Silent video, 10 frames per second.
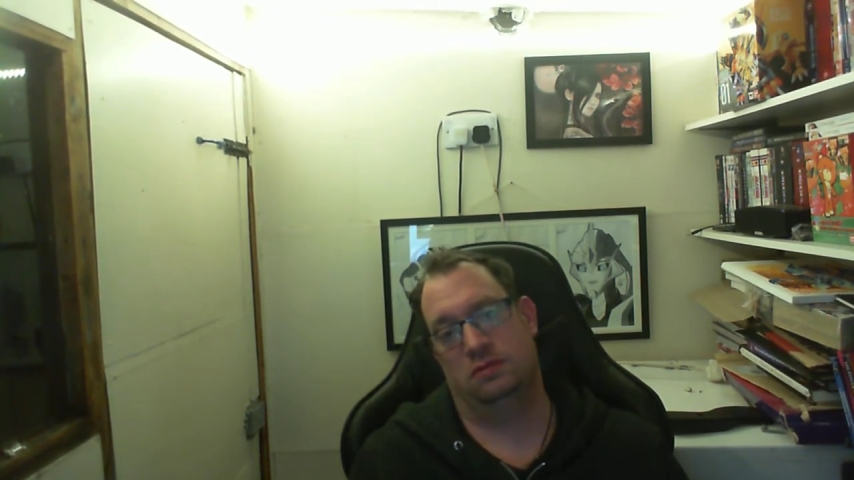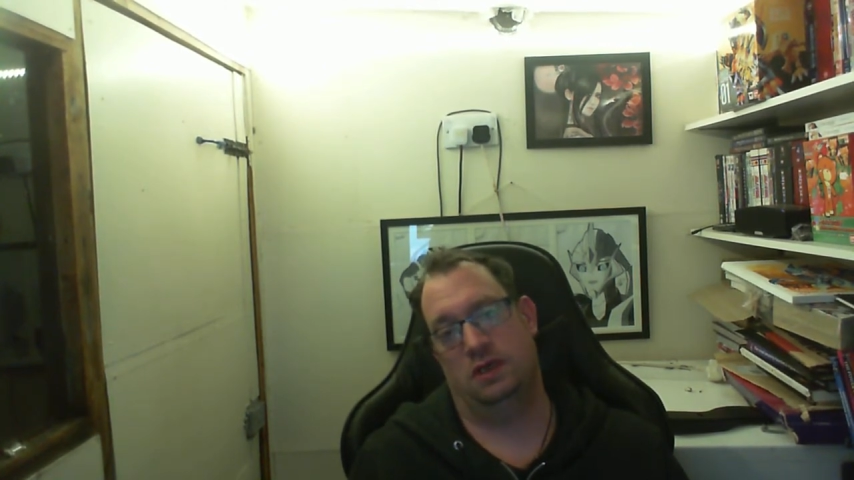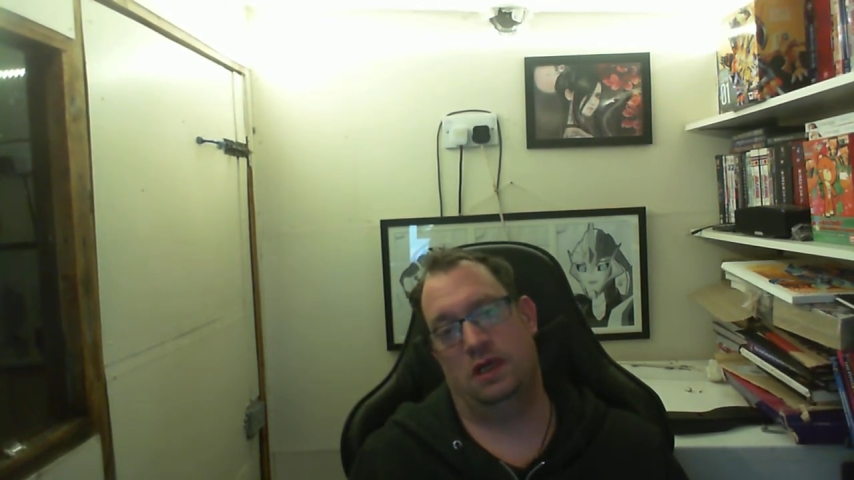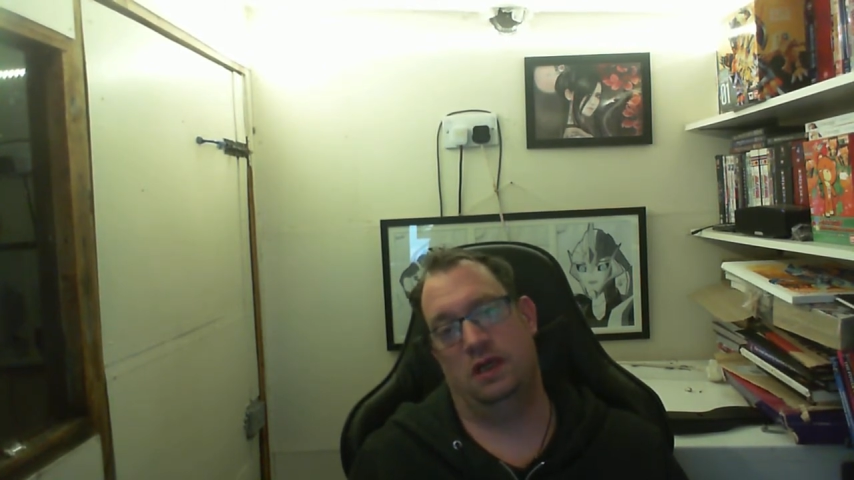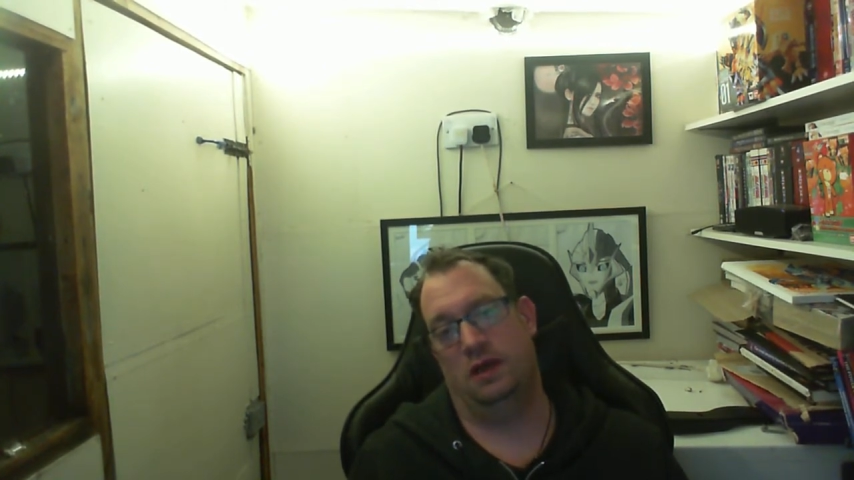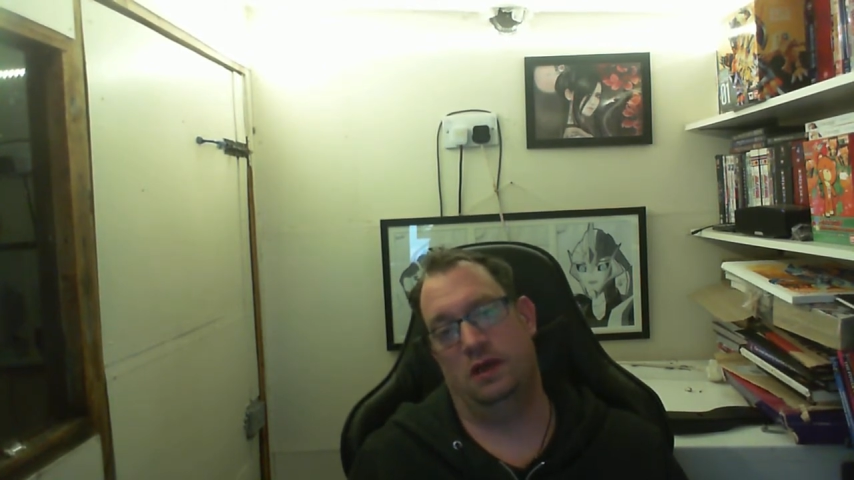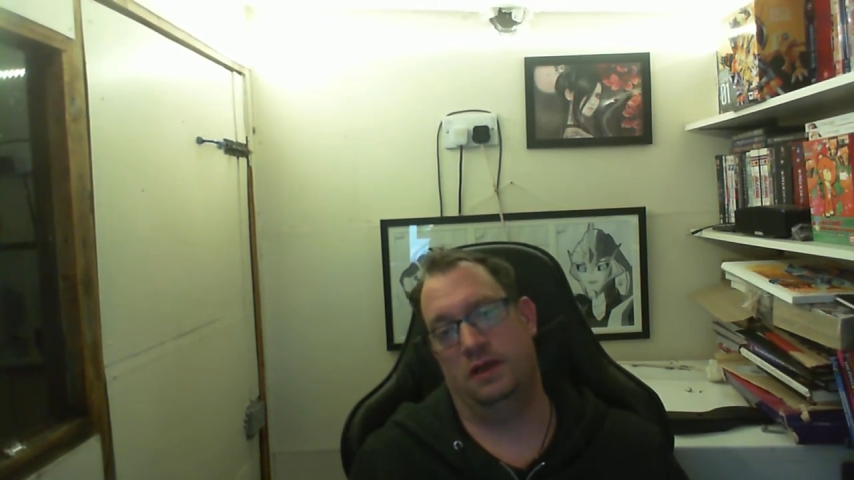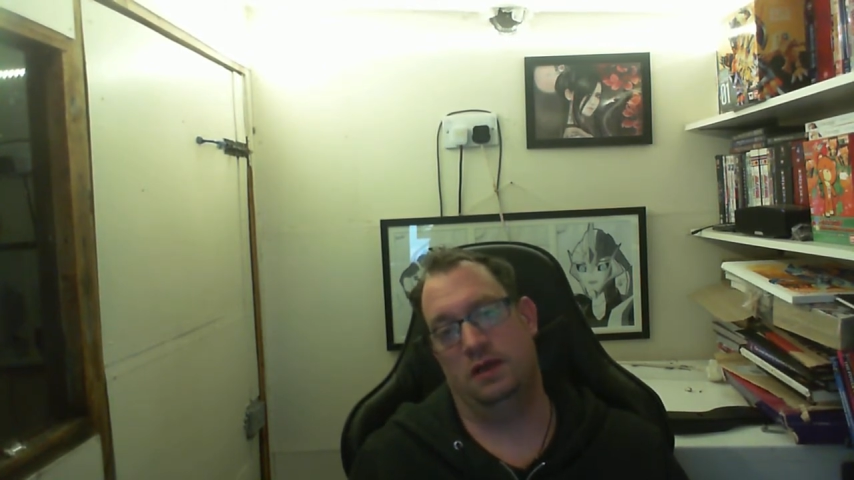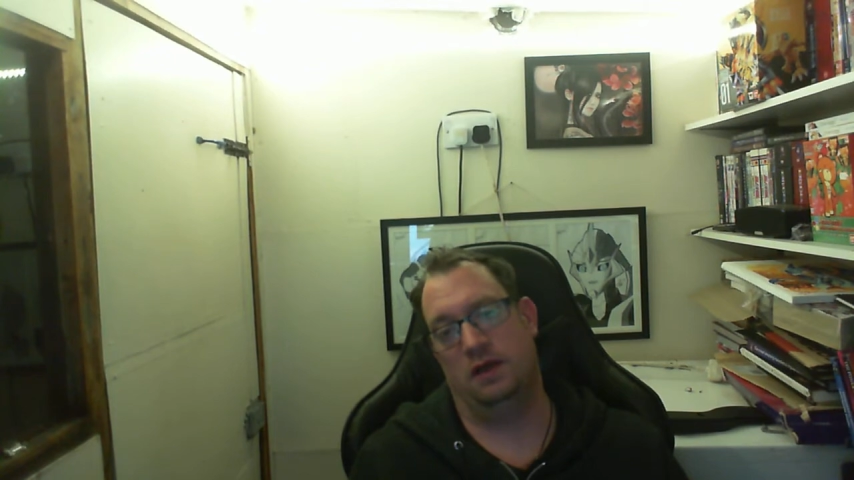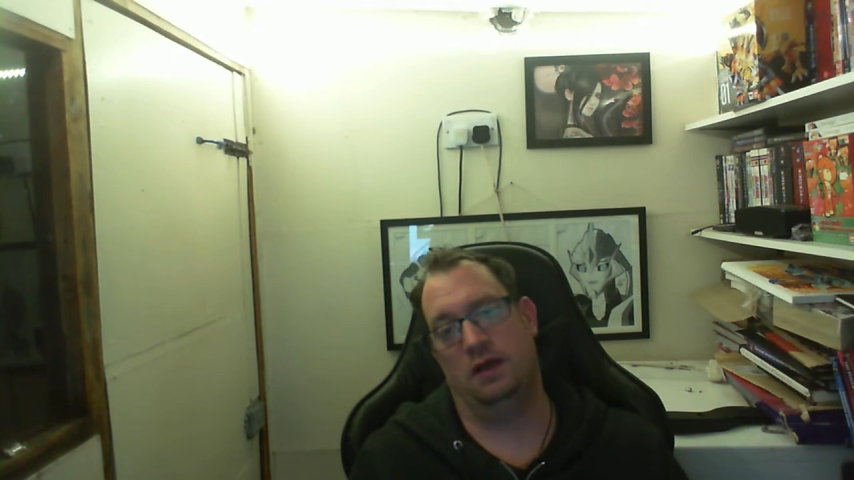I don't
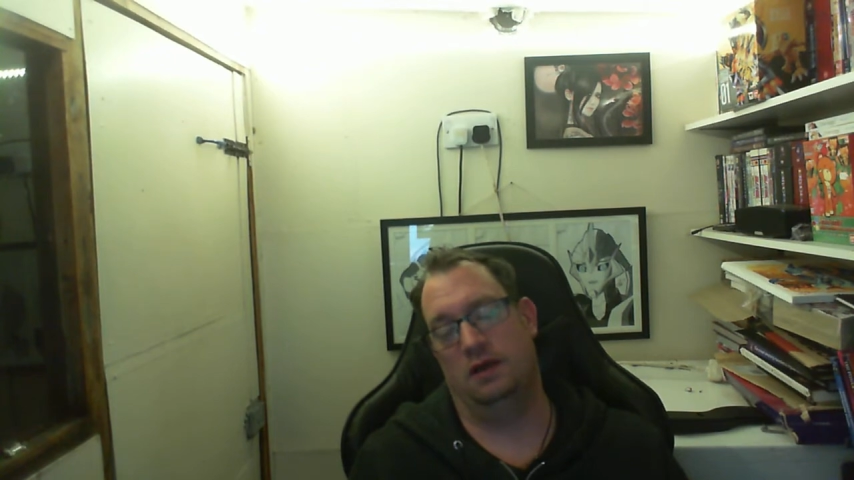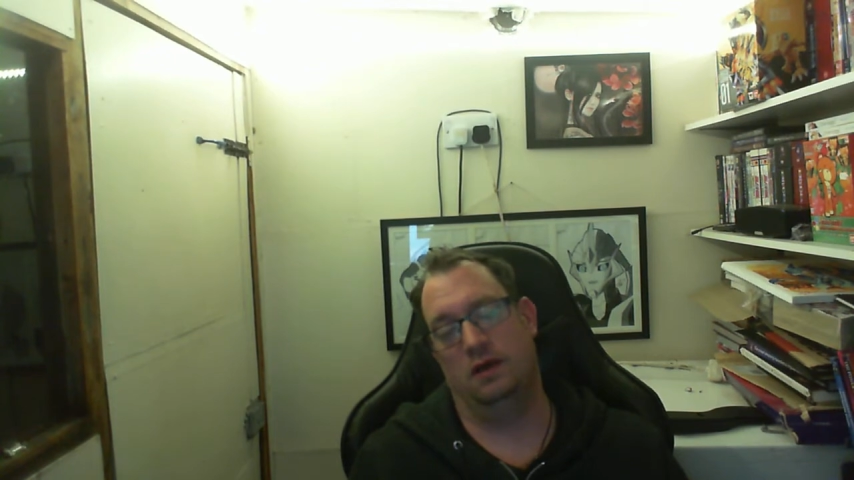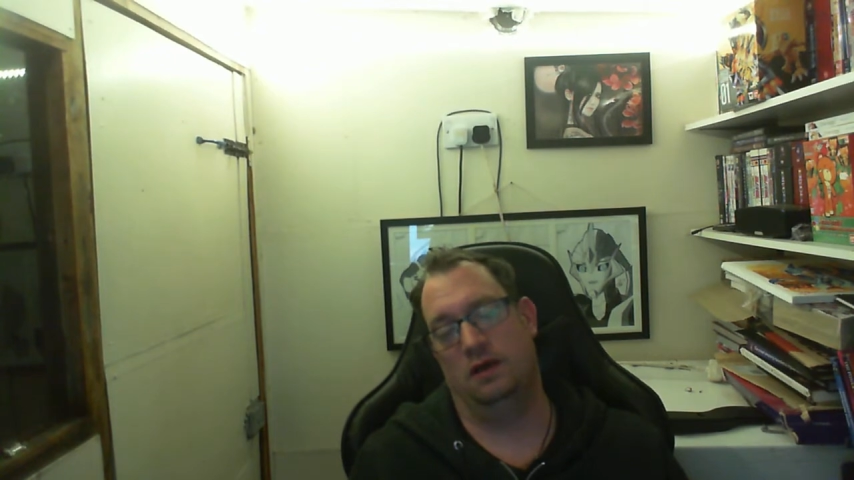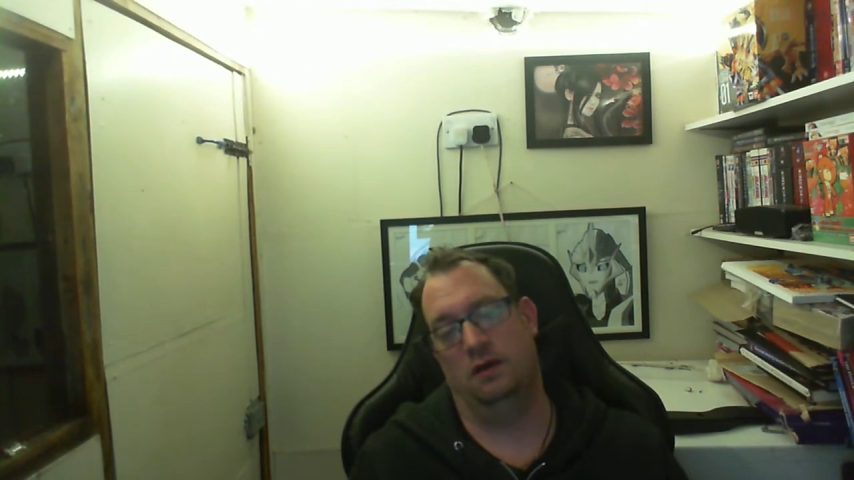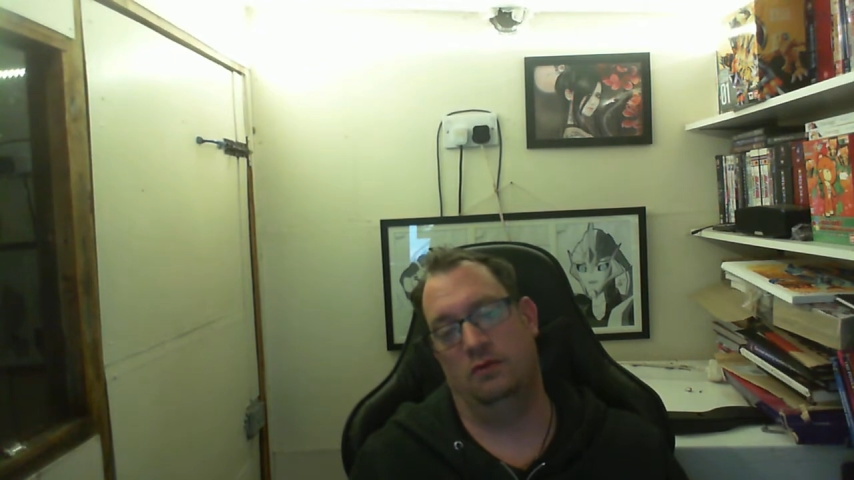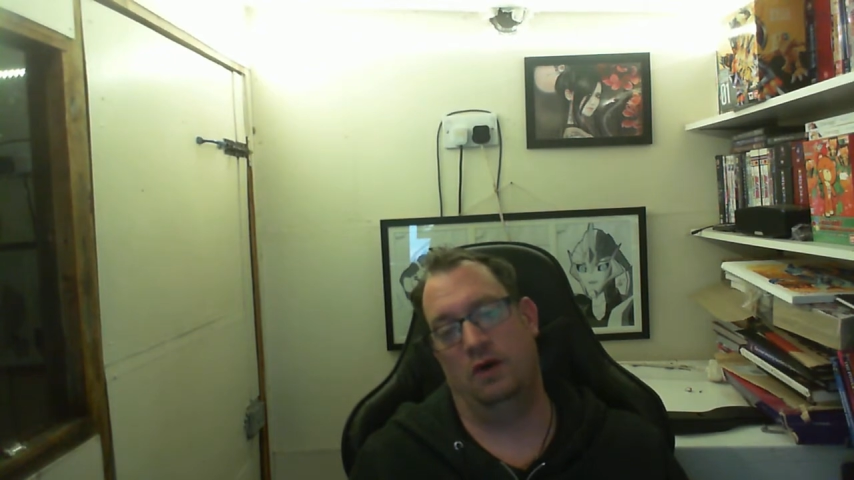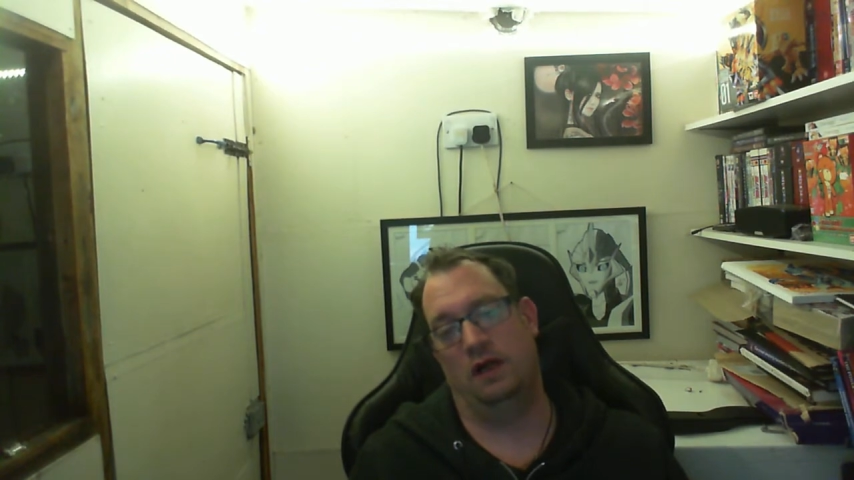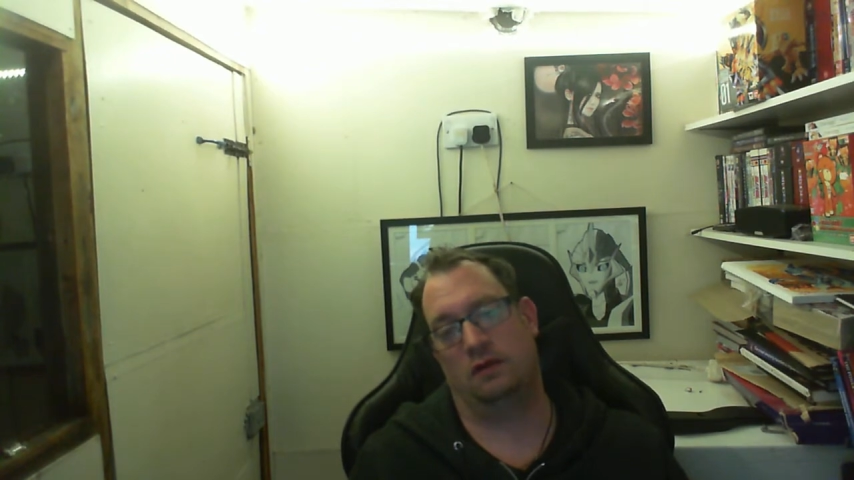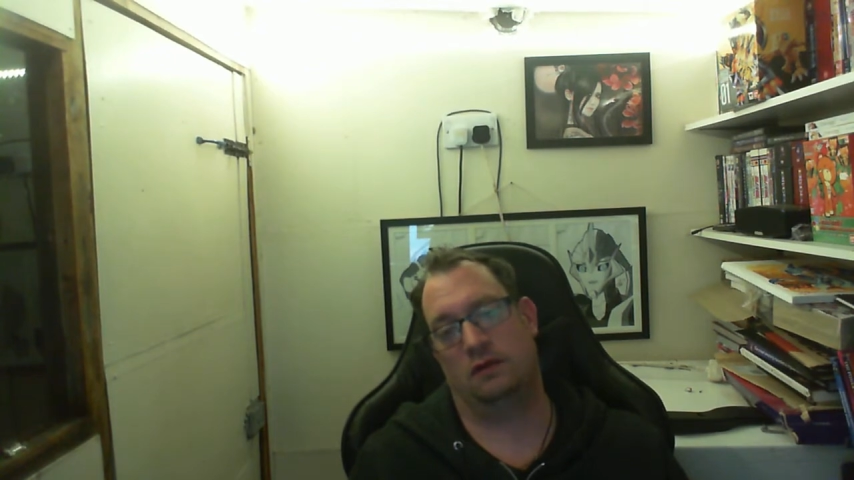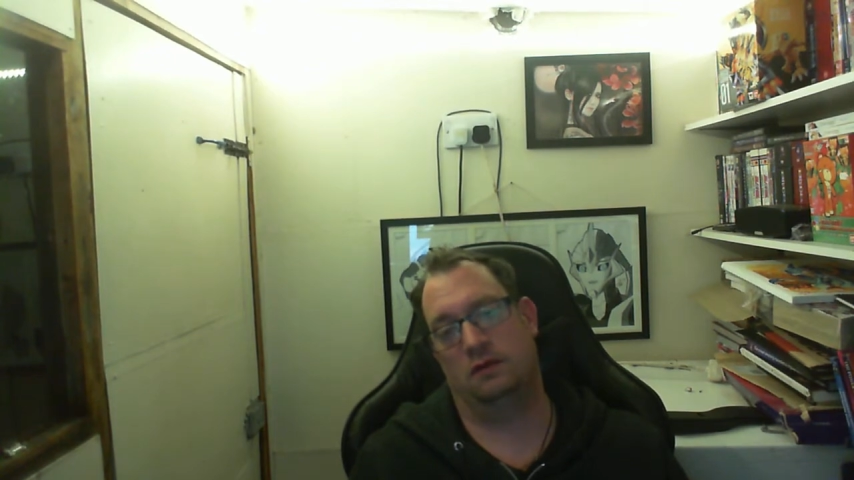know.
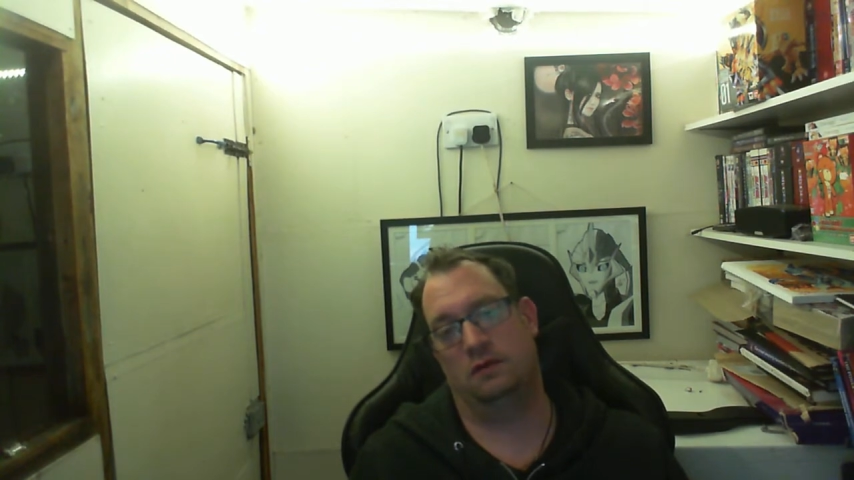Wild.